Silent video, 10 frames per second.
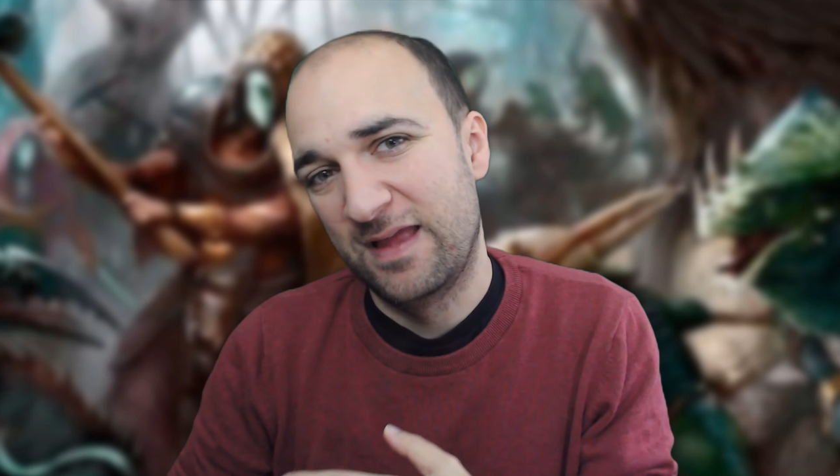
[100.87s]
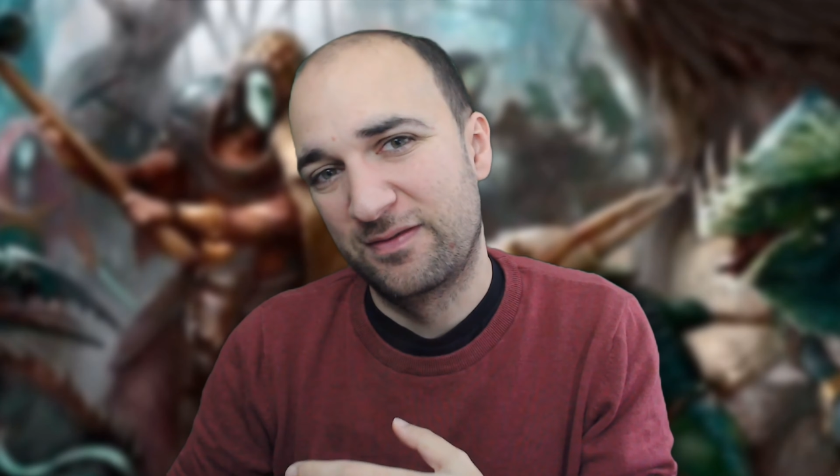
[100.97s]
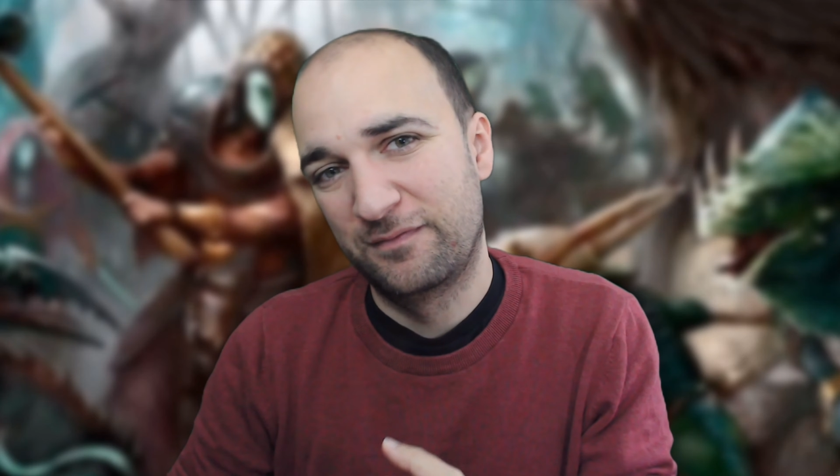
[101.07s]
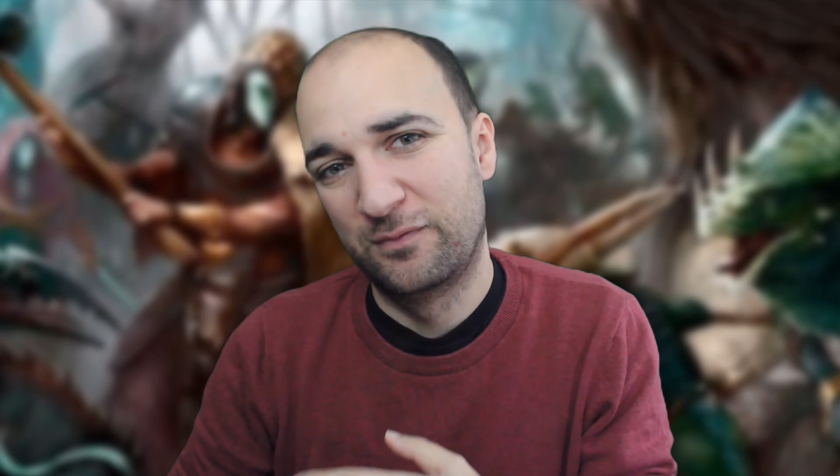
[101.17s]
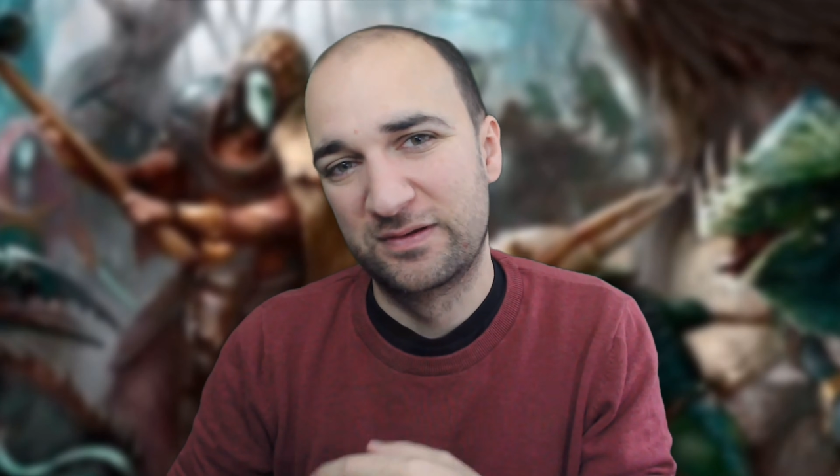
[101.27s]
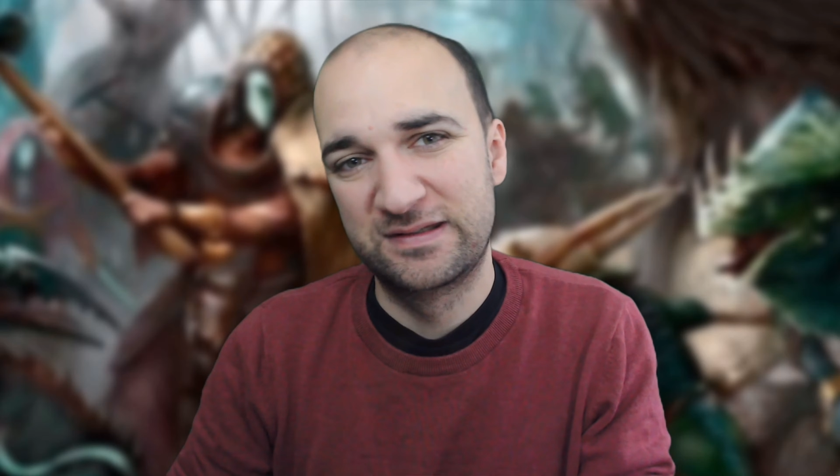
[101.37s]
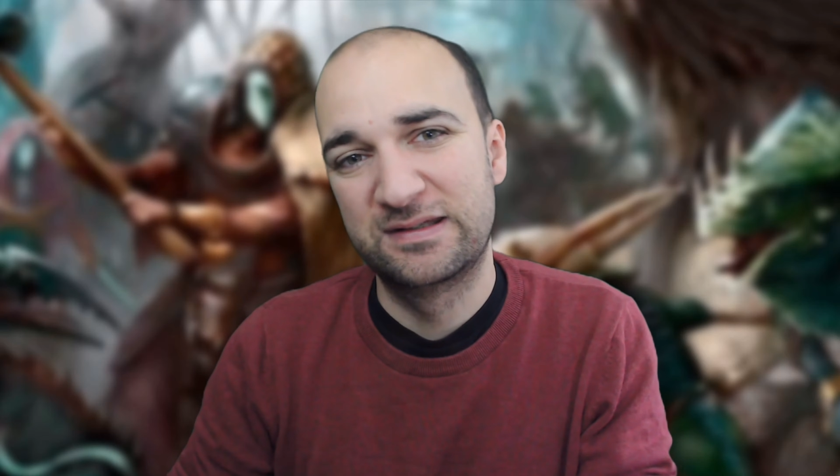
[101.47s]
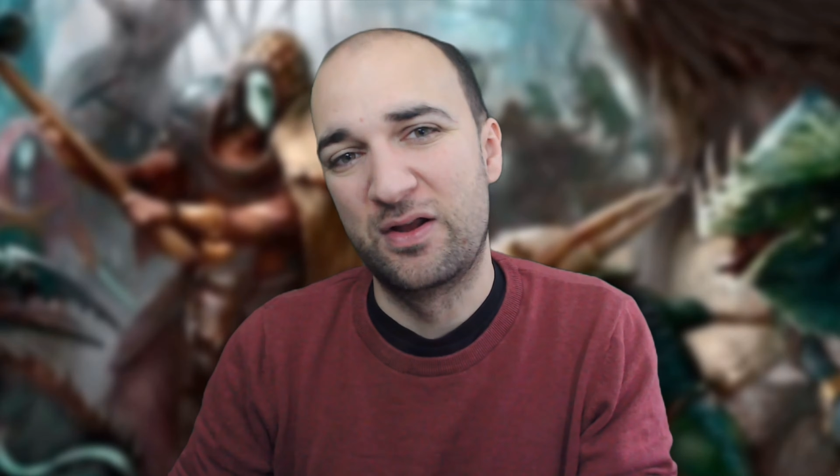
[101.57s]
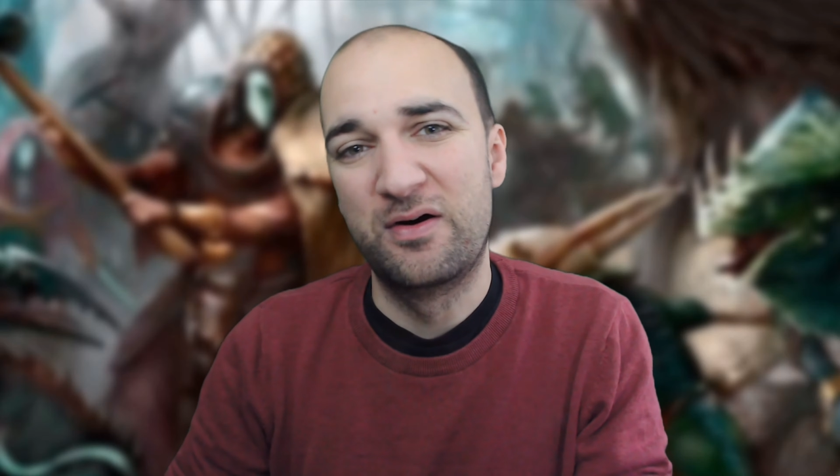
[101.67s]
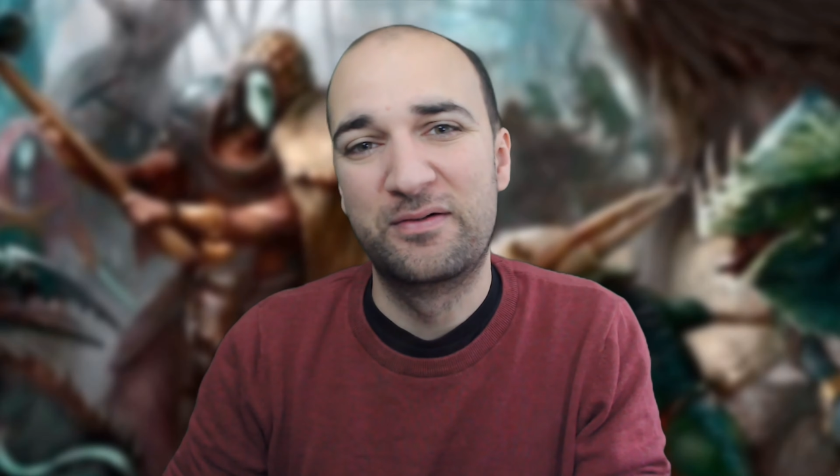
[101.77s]
and the
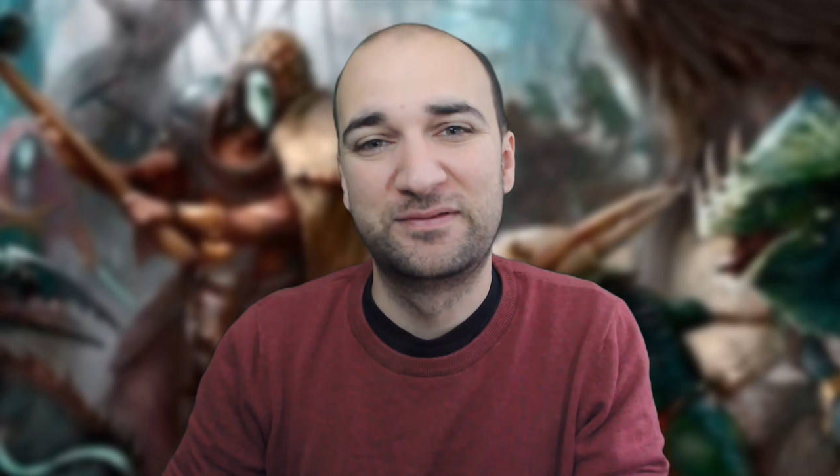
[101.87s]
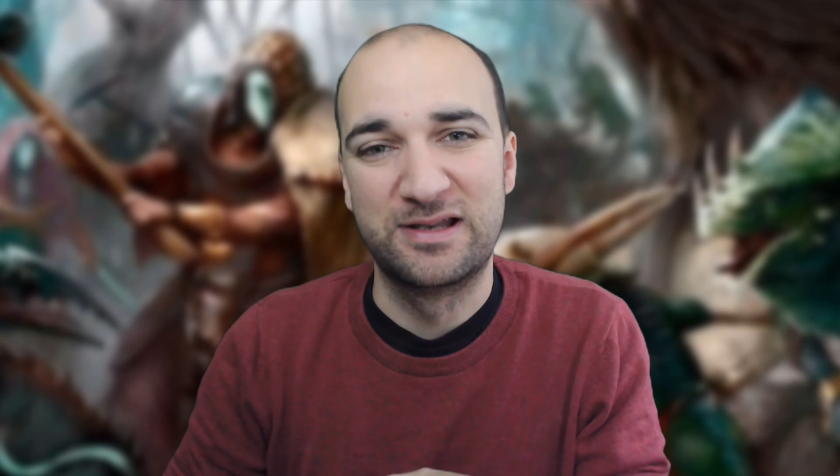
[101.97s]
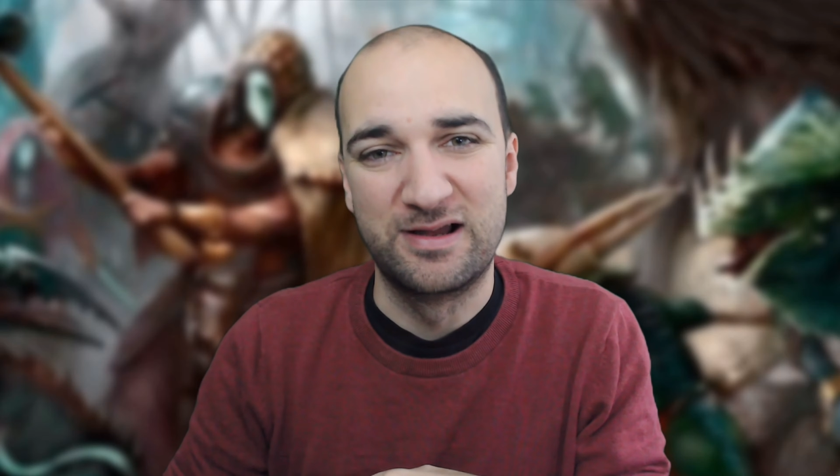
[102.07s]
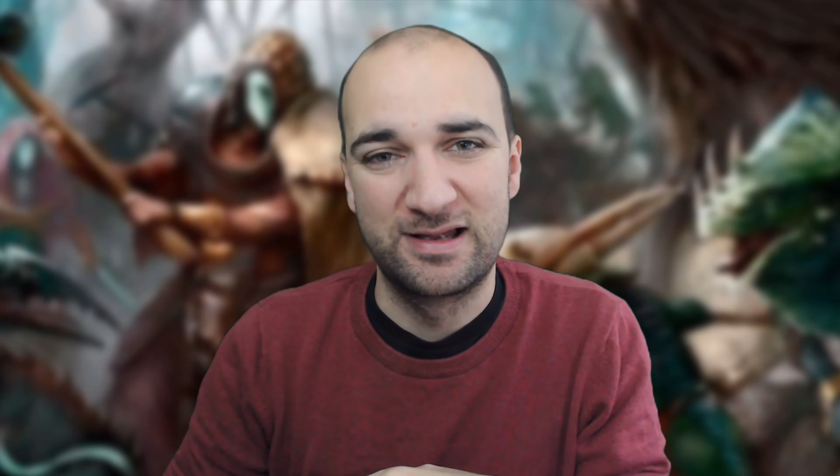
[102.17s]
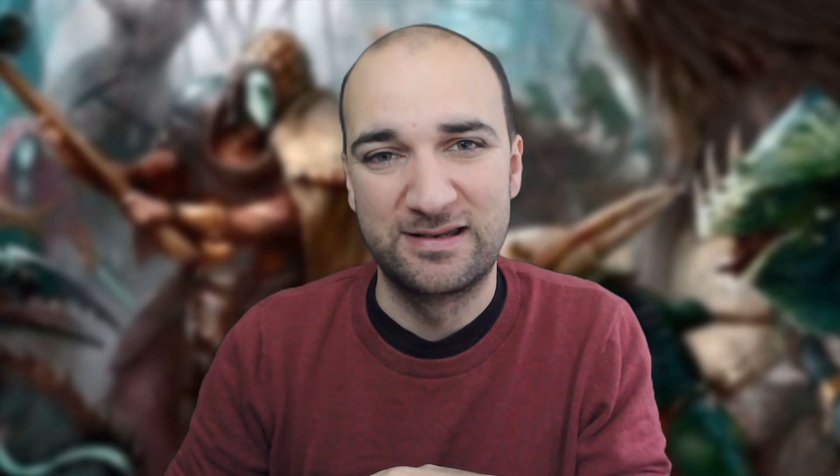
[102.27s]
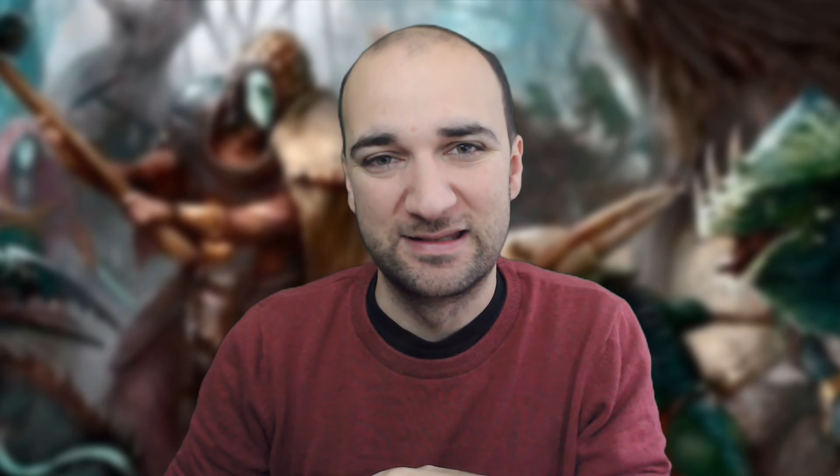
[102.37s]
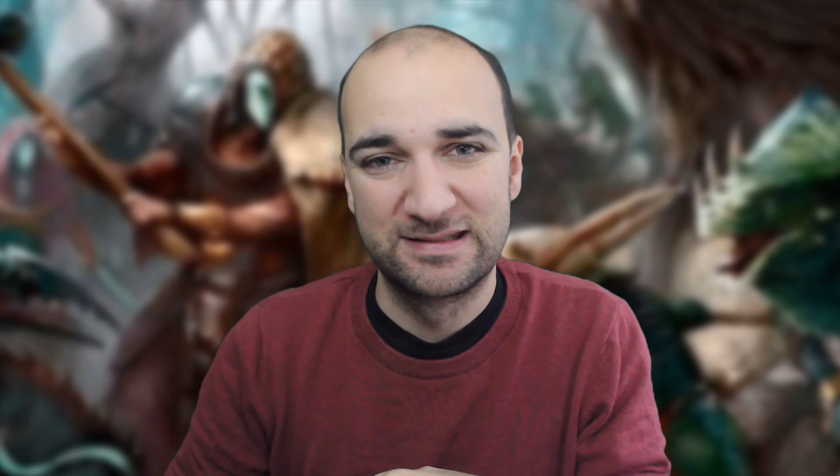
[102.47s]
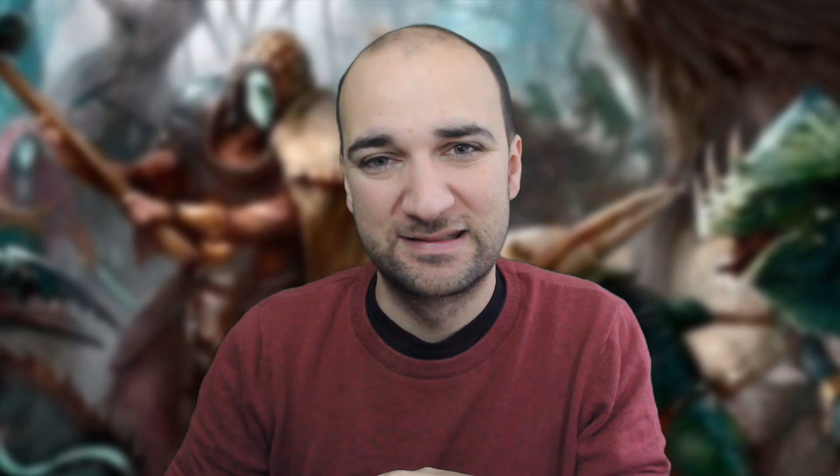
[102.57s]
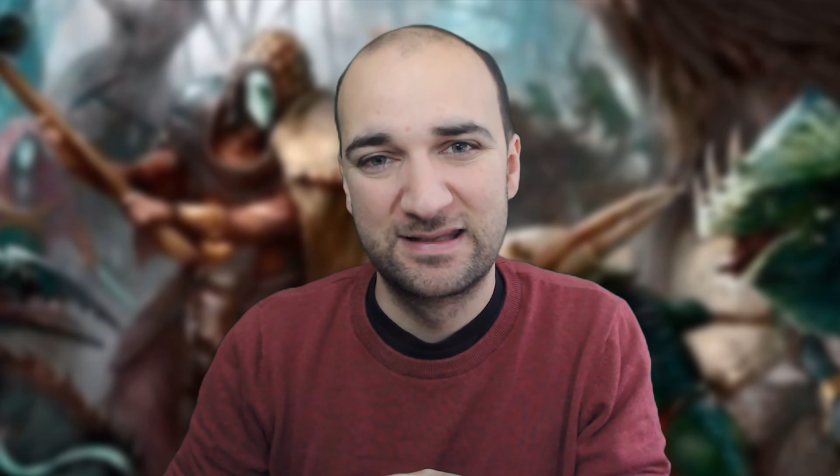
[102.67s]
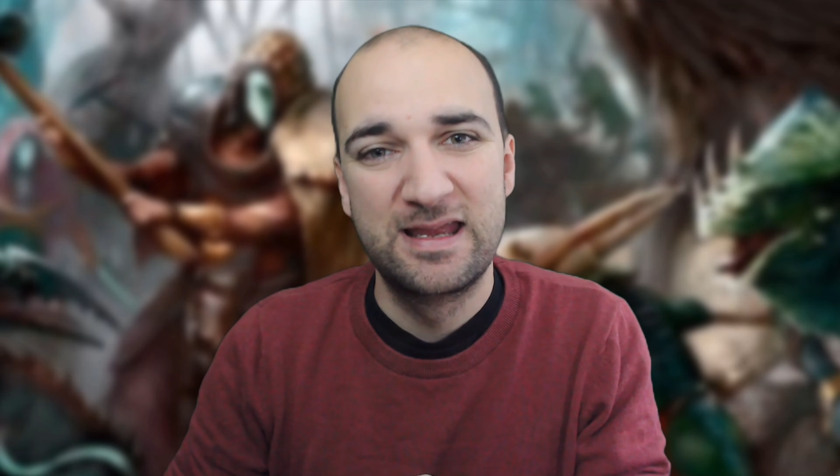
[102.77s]
forces of
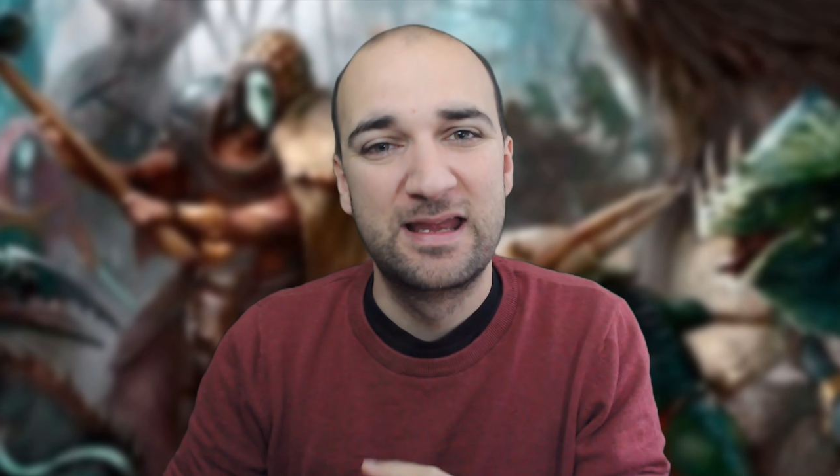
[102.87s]
darkness.